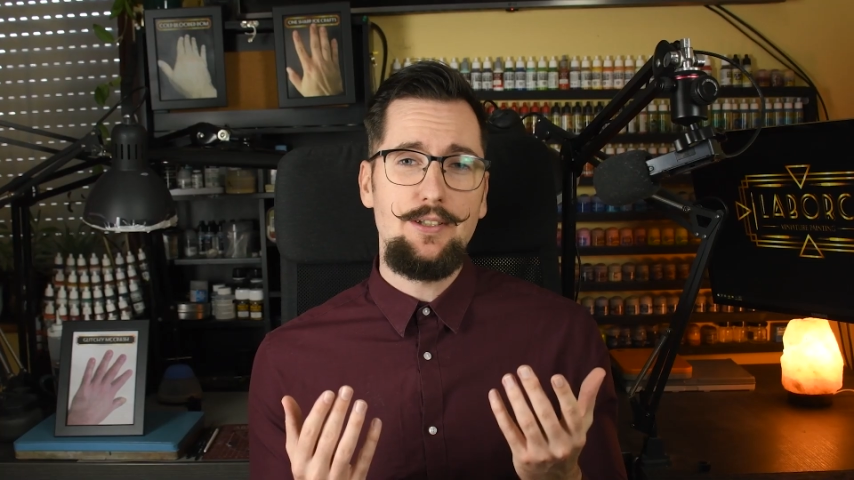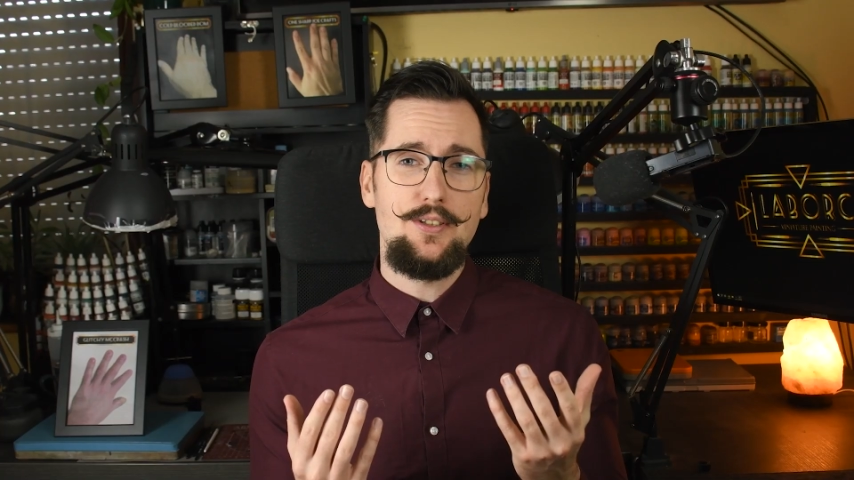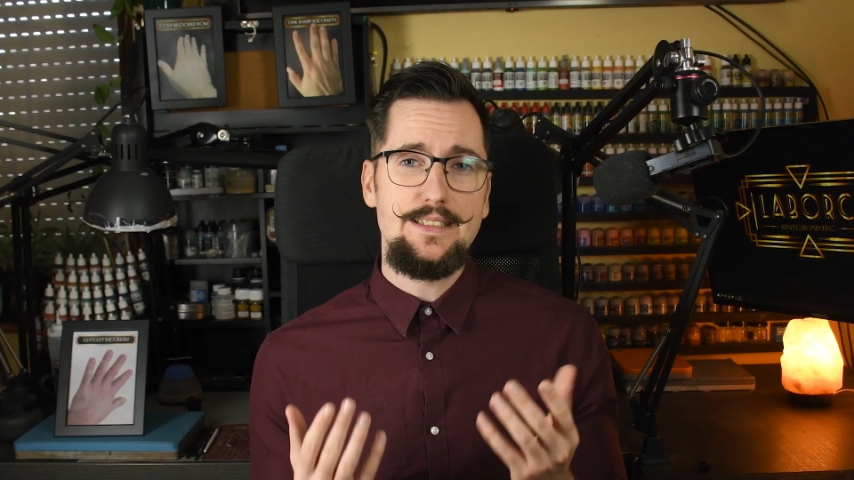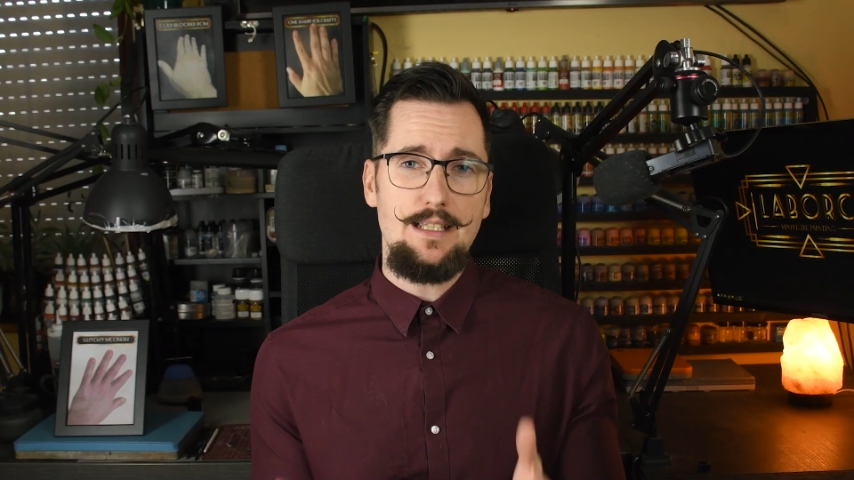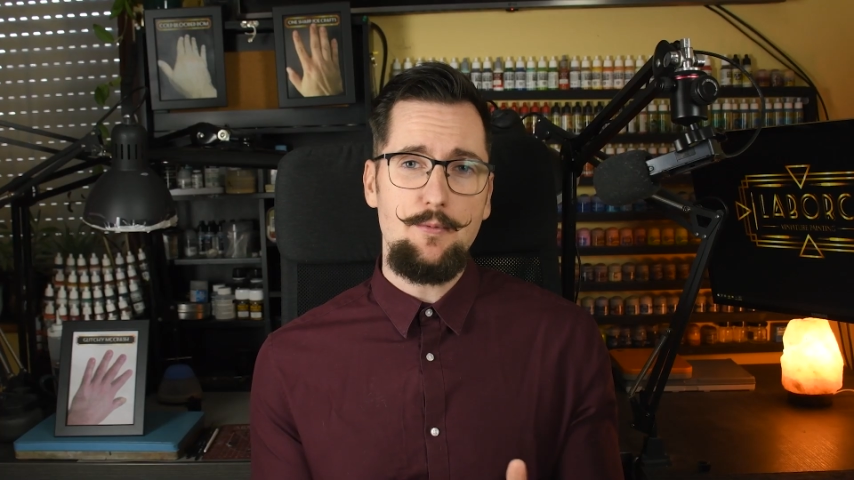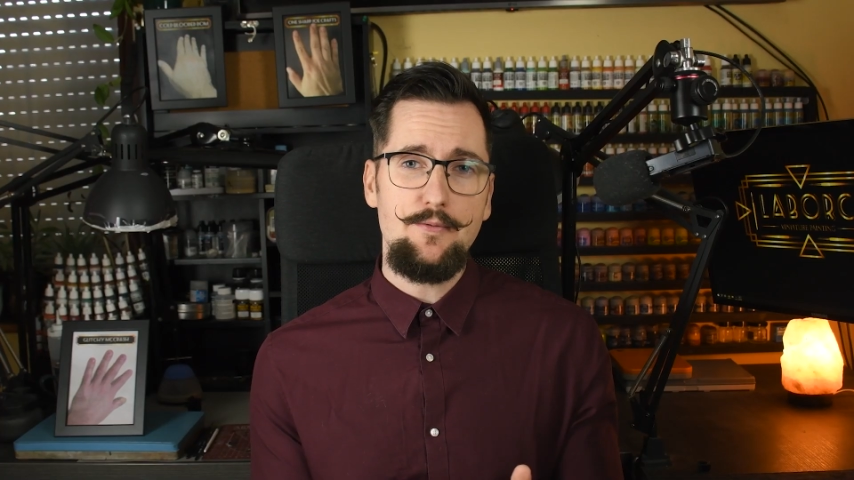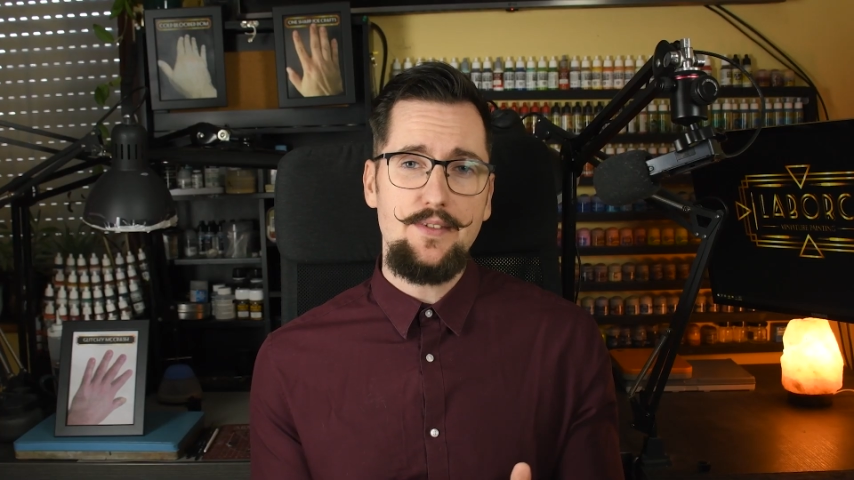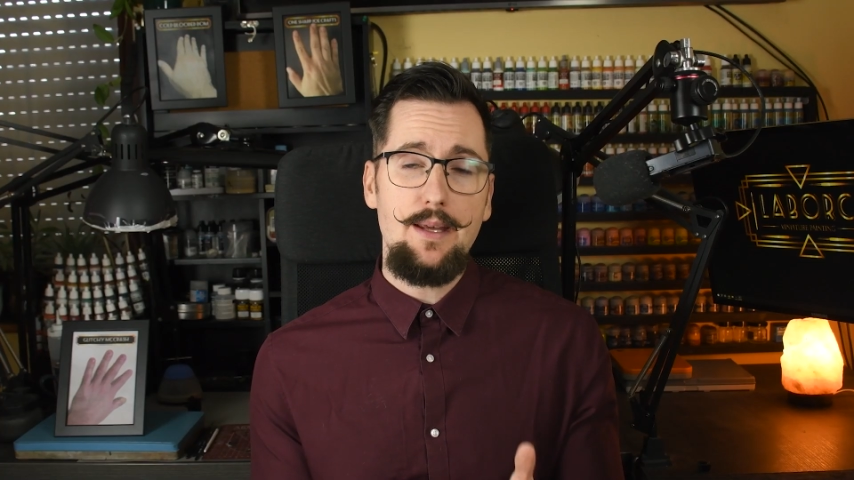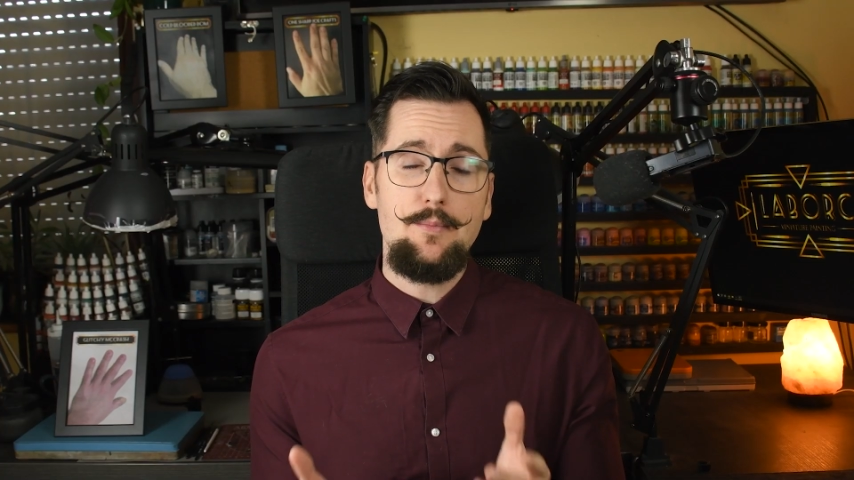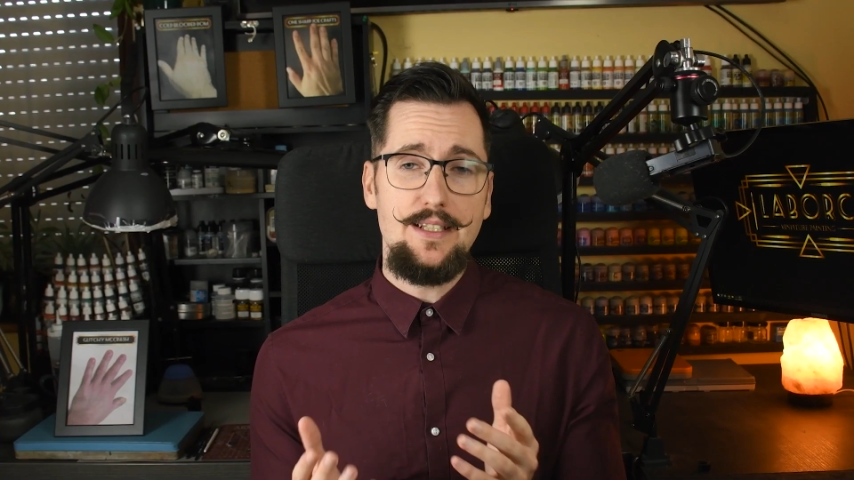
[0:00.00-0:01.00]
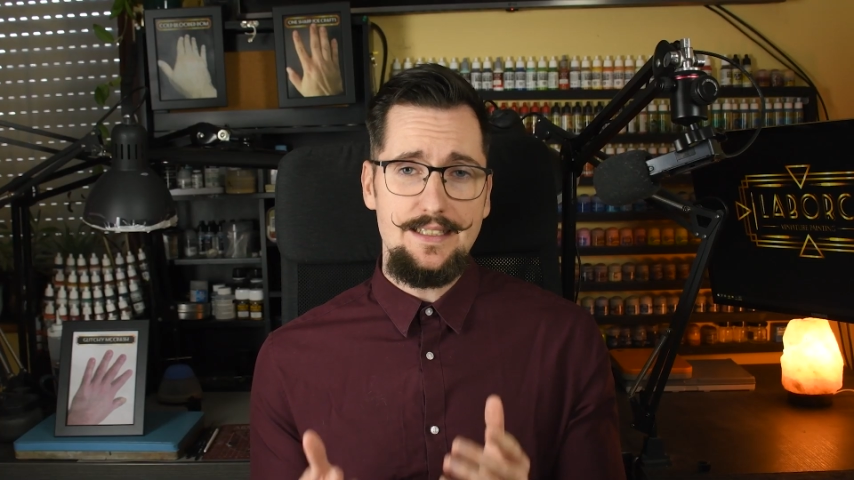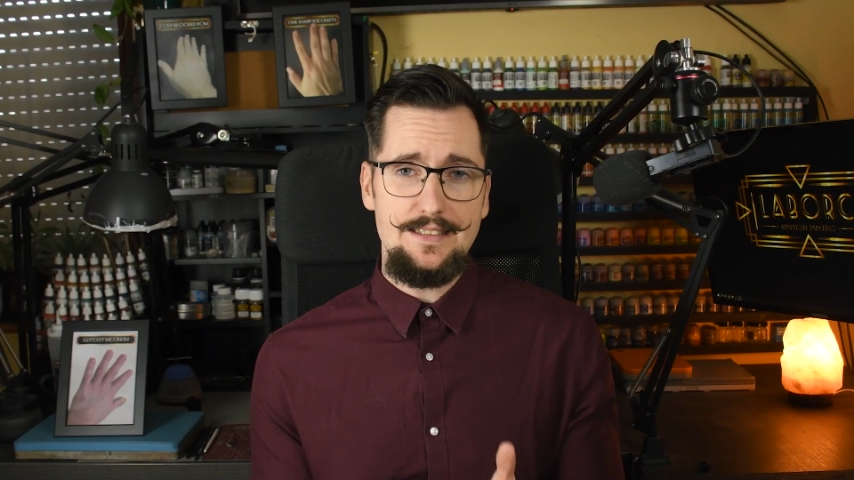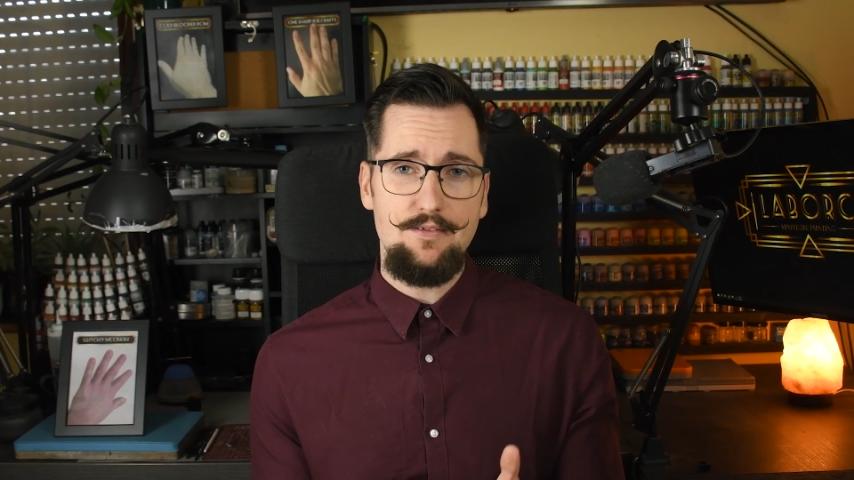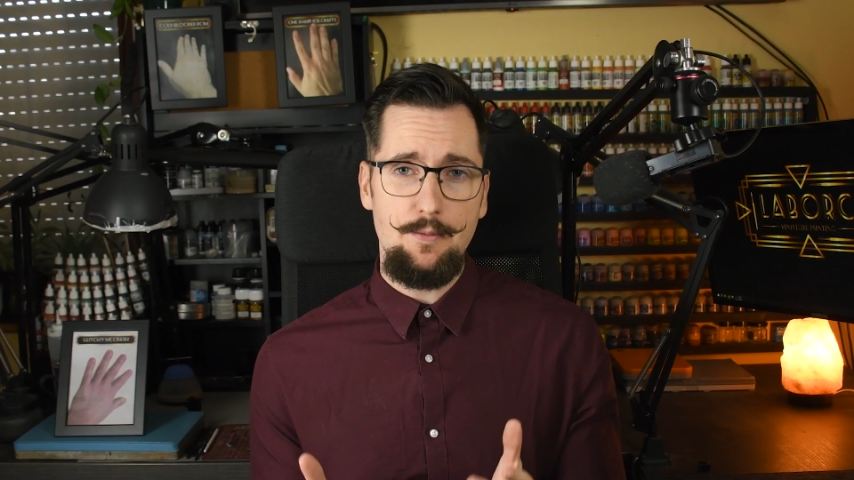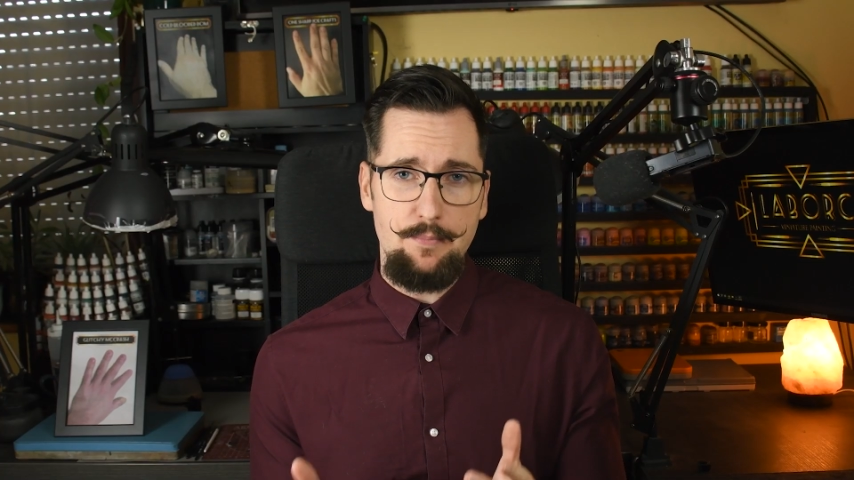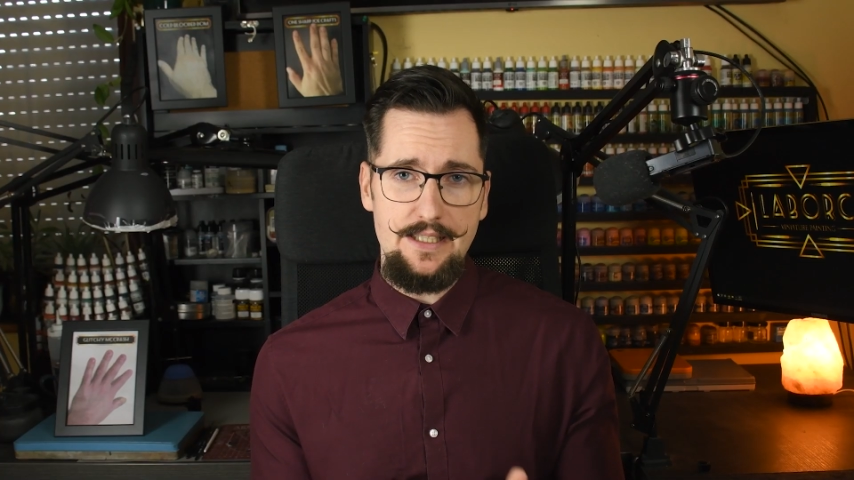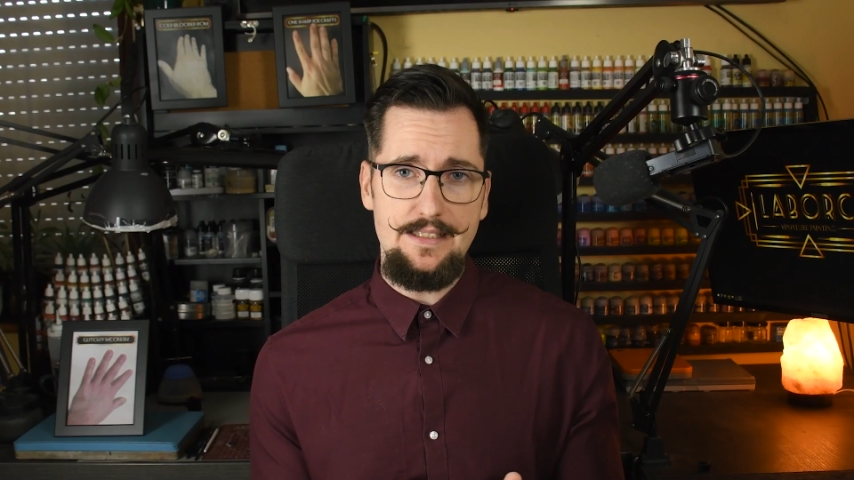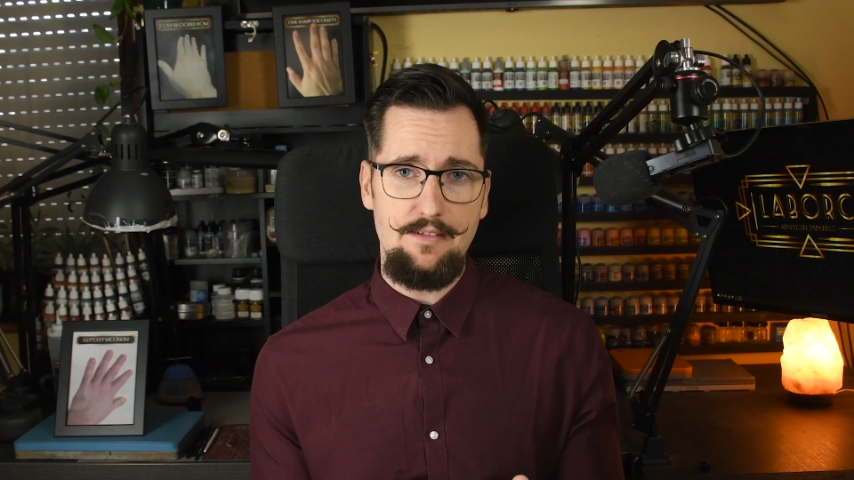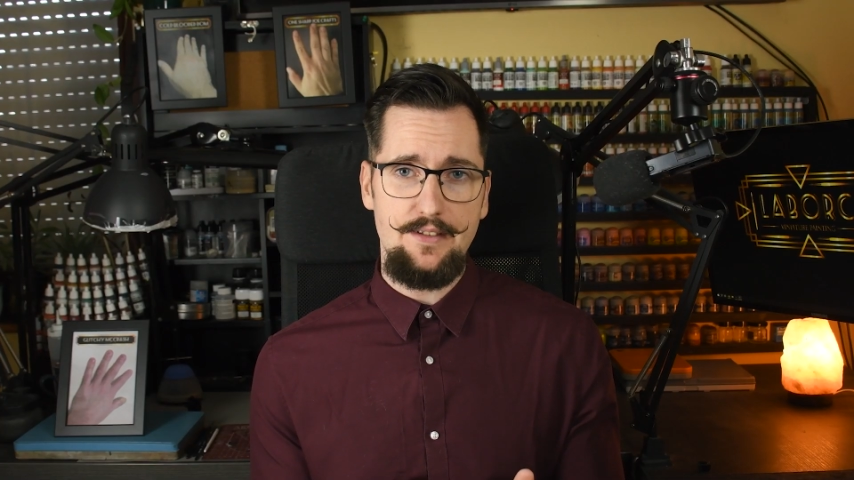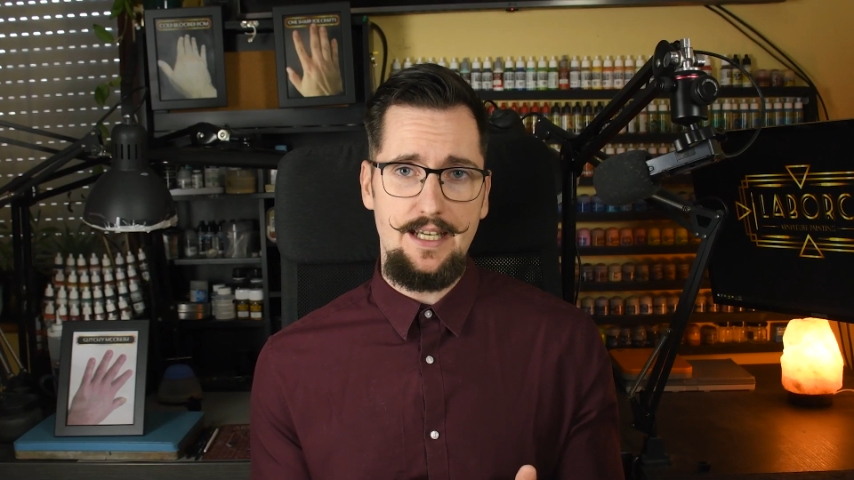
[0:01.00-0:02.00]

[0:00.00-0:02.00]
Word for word: because some of them received the PDF